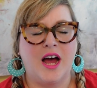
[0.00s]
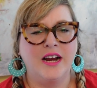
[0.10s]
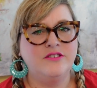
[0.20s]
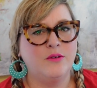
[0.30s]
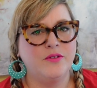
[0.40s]

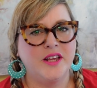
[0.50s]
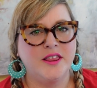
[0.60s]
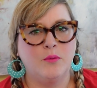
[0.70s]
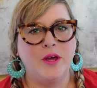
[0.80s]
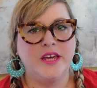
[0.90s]
I don't think
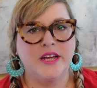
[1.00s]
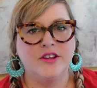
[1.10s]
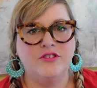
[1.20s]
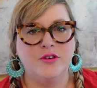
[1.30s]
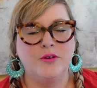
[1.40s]
that we
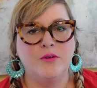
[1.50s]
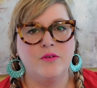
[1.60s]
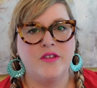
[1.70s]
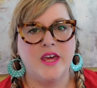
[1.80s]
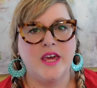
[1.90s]
can do
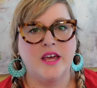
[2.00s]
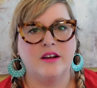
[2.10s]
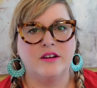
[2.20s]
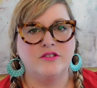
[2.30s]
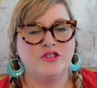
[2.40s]

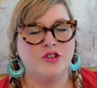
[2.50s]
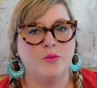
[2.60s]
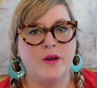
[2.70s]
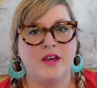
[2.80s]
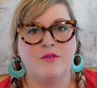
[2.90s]
the two
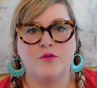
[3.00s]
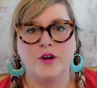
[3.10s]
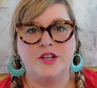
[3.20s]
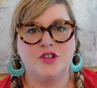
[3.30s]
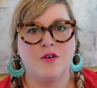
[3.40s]
week
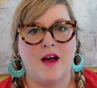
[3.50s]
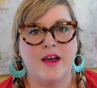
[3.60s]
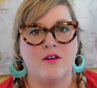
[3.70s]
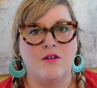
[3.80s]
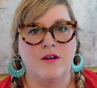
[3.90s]
free
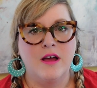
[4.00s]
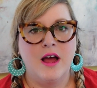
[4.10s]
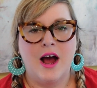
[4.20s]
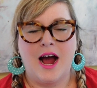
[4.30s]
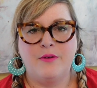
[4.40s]
trial.
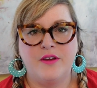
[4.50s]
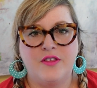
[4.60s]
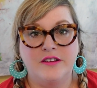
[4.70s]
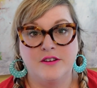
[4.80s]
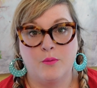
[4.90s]
I think
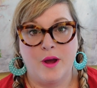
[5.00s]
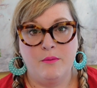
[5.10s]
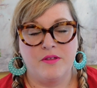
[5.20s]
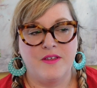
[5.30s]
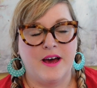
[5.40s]
they did away
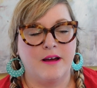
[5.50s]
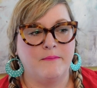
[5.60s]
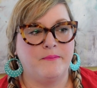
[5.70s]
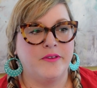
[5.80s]
with that.